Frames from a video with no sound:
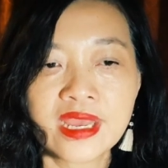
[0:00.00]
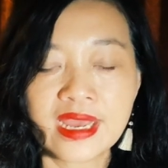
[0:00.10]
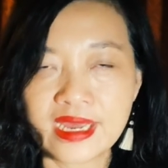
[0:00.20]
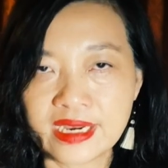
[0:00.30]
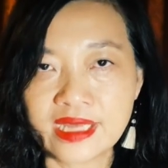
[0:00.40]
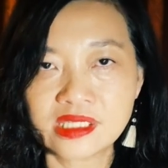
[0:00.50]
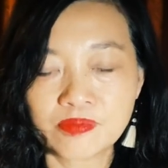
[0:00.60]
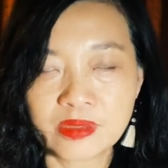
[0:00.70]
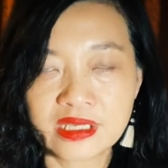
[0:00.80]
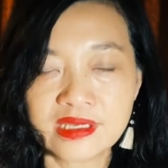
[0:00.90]
and
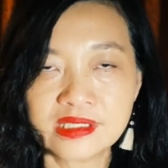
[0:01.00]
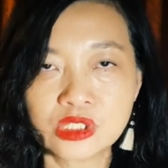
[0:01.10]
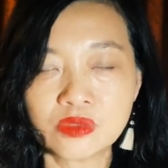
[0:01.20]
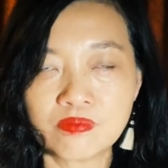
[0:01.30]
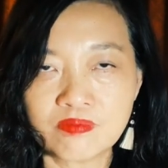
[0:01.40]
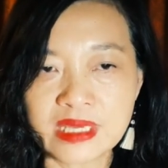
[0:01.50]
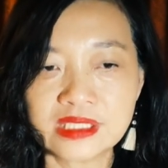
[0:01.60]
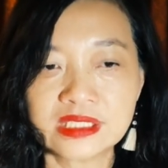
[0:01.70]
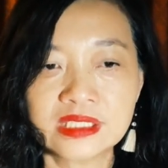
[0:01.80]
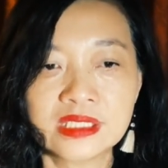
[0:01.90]
expertise to
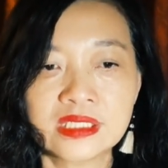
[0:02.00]
meet